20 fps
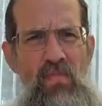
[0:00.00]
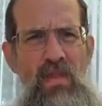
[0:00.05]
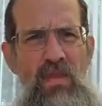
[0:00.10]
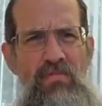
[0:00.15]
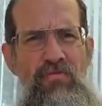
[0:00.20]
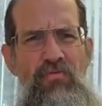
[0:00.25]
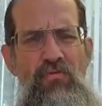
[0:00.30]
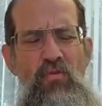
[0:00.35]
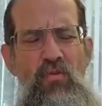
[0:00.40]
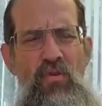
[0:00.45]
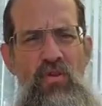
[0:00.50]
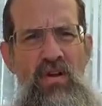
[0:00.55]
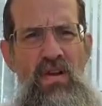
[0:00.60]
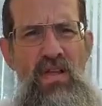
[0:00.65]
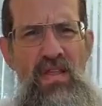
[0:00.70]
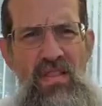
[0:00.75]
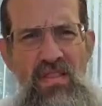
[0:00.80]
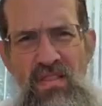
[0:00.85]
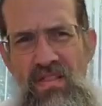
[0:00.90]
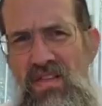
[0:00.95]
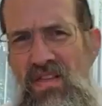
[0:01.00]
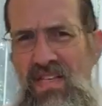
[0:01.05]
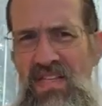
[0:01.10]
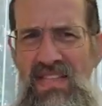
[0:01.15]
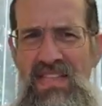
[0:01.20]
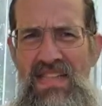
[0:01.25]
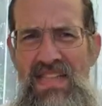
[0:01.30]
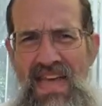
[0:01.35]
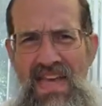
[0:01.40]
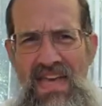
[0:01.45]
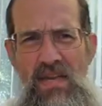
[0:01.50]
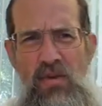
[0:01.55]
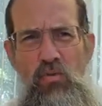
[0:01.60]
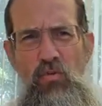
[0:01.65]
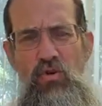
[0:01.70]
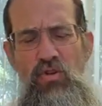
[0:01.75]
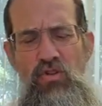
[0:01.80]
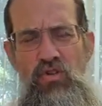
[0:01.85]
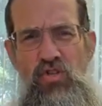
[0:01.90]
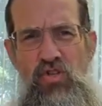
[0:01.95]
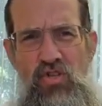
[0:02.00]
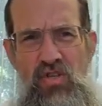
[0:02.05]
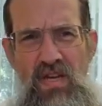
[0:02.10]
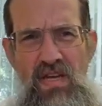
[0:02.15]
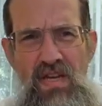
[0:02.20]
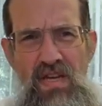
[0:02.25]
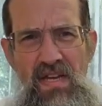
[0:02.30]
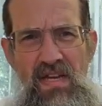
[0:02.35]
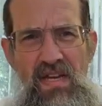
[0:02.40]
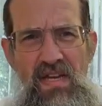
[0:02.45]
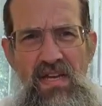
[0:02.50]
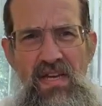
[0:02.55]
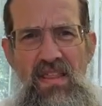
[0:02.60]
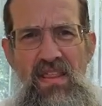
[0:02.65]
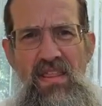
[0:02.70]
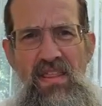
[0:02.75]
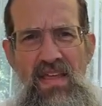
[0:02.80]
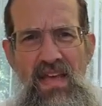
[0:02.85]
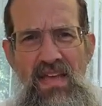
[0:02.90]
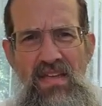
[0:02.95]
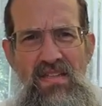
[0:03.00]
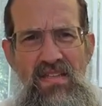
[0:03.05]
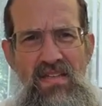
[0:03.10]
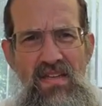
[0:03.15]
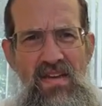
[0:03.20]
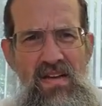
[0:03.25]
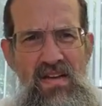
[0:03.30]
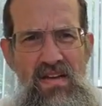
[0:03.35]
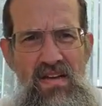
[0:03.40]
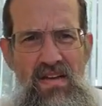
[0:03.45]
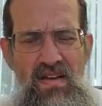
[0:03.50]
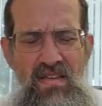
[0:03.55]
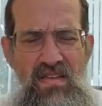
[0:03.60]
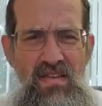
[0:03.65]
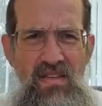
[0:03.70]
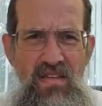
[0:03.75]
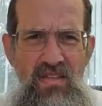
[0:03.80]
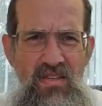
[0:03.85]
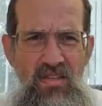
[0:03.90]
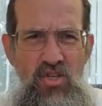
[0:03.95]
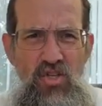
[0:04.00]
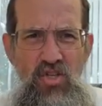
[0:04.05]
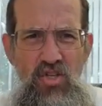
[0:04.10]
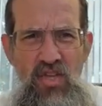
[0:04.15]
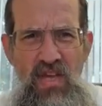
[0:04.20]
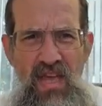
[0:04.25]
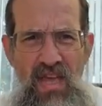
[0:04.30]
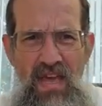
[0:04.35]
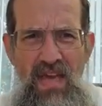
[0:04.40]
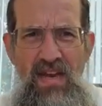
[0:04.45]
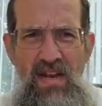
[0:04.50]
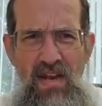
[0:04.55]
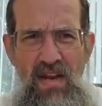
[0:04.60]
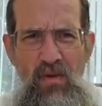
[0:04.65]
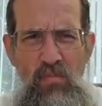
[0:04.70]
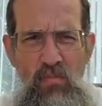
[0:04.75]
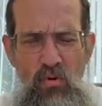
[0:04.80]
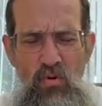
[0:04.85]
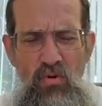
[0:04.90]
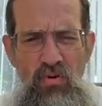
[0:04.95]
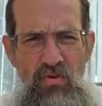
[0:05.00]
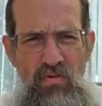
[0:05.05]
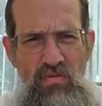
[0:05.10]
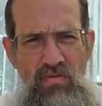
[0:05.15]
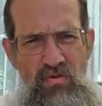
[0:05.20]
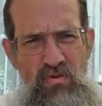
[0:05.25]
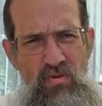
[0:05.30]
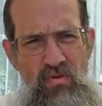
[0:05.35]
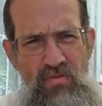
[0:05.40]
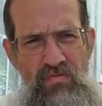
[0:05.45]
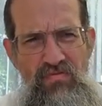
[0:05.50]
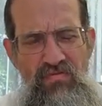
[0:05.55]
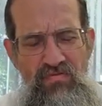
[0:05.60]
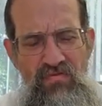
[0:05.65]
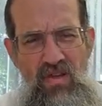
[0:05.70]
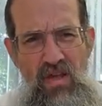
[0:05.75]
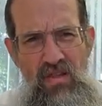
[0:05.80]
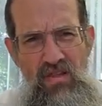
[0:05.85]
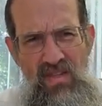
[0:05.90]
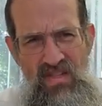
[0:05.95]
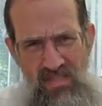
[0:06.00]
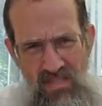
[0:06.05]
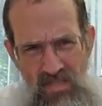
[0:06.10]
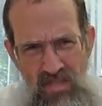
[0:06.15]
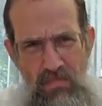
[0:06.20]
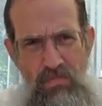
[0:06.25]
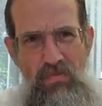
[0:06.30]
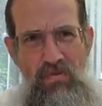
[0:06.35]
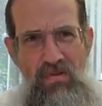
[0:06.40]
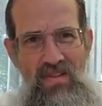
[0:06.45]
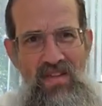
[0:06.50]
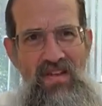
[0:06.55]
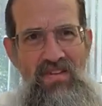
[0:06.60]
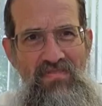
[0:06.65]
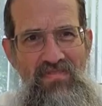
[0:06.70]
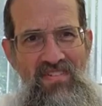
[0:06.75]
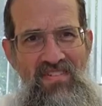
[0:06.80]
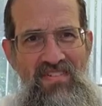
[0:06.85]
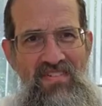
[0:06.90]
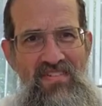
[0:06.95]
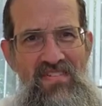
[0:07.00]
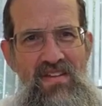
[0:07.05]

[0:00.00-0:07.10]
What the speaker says: for the language that Yiddish had on a more sort of on a deeper level